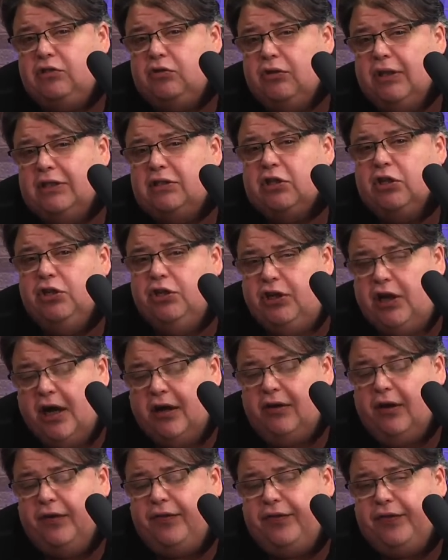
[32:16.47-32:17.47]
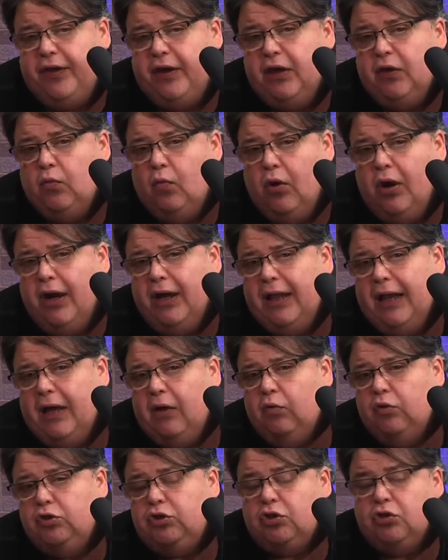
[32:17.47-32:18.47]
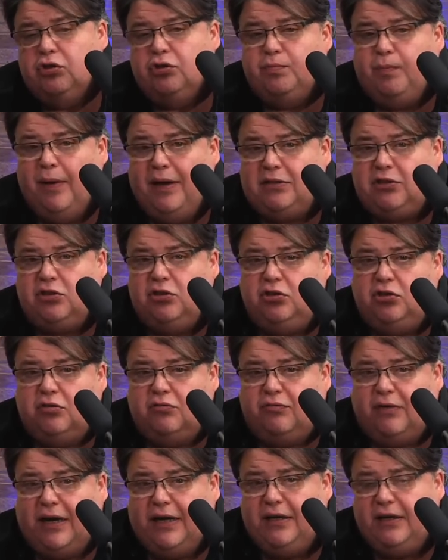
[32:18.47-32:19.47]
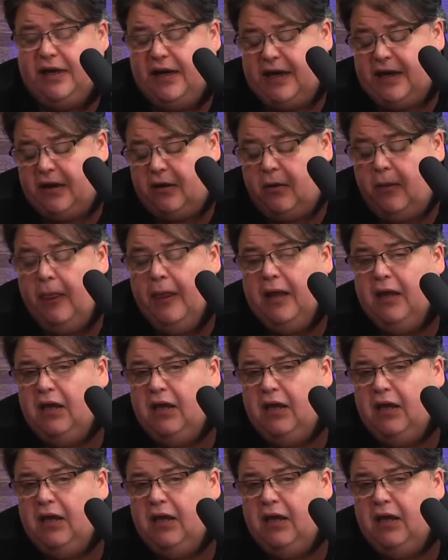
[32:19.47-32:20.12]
So that's another thing because Messenger right now,